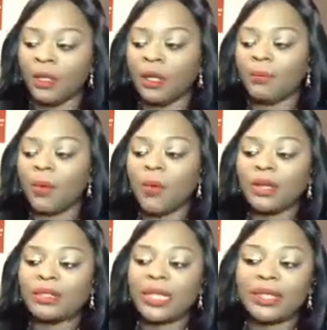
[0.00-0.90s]
Number
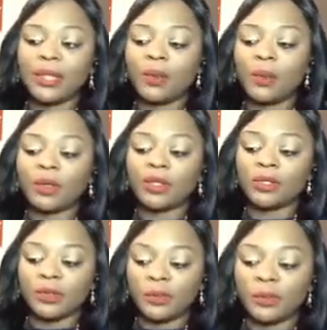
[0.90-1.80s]
one thing that you want
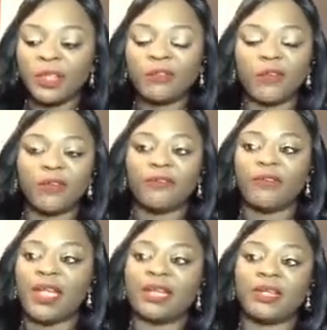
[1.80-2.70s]
to do if you're
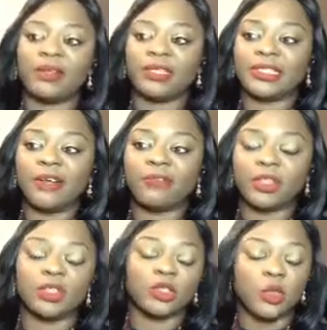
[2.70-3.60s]
finding yourself in a
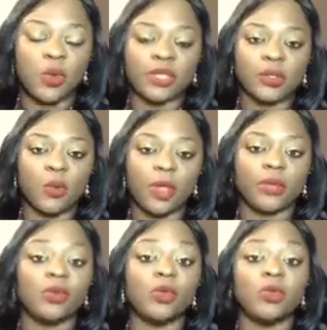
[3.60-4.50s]
situation where
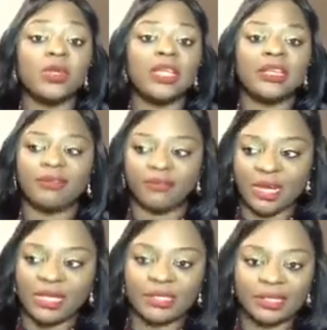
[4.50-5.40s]
you do need
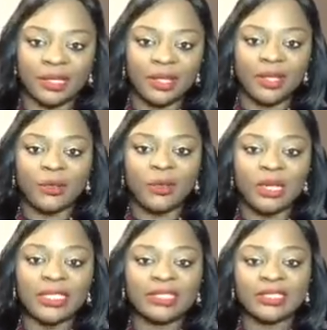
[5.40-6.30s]
advice, you
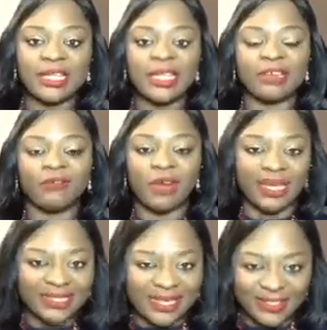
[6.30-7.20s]
need to seek
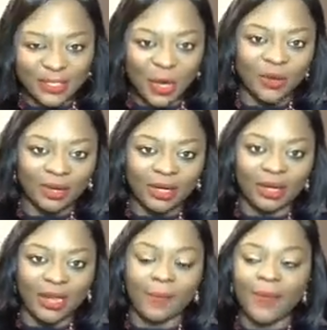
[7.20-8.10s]
advice internally,
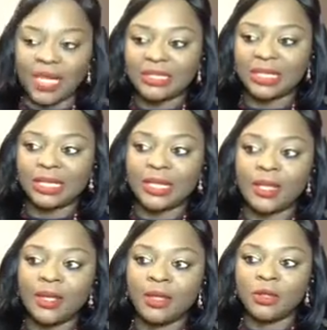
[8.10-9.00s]
like basically
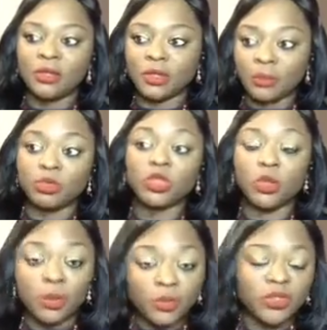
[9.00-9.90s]
some
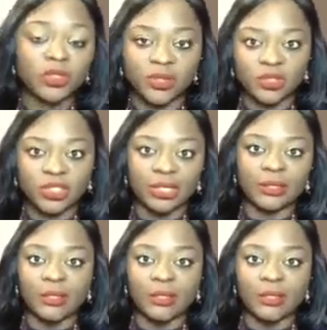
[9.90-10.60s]
soul searching.